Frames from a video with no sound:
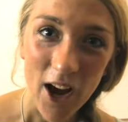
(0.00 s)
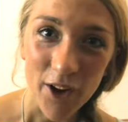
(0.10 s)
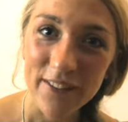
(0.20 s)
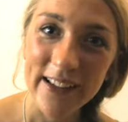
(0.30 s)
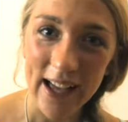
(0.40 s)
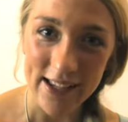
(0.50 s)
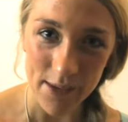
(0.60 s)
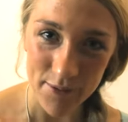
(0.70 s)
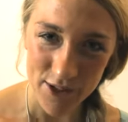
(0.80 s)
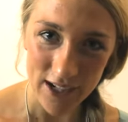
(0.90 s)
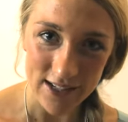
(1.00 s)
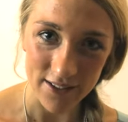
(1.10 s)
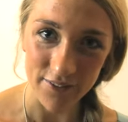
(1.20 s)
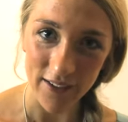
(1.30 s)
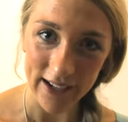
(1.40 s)
hopefully get a
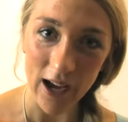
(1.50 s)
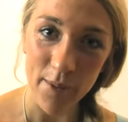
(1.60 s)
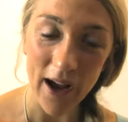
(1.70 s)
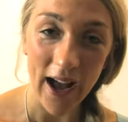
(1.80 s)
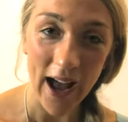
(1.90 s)
demonstration, find out about